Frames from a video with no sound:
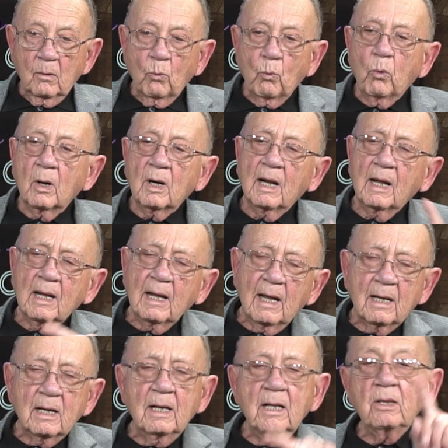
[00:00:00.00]
What I
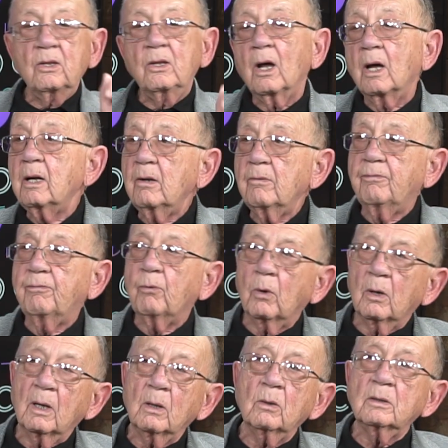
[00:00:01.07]
got indicted for,
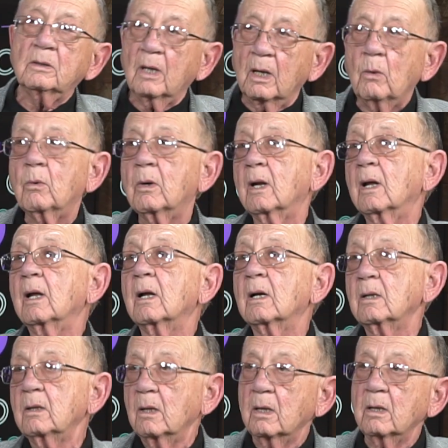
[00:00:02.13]
I'm going to tell you what I got
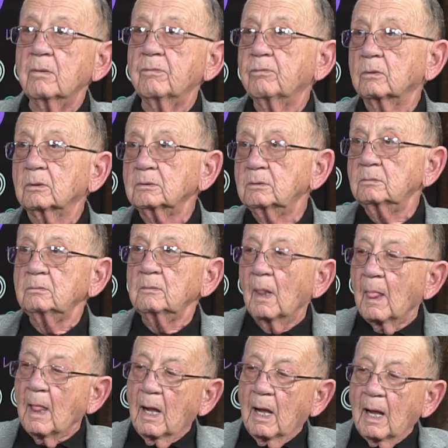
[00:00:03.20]
indicted for.
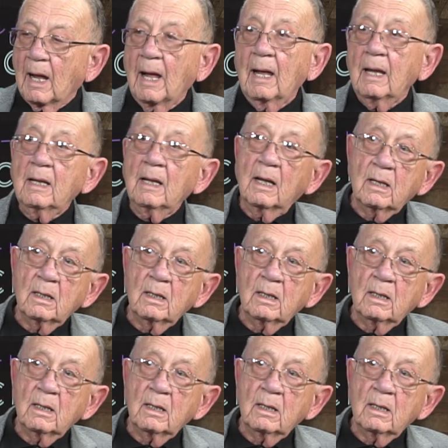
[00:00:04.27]
I got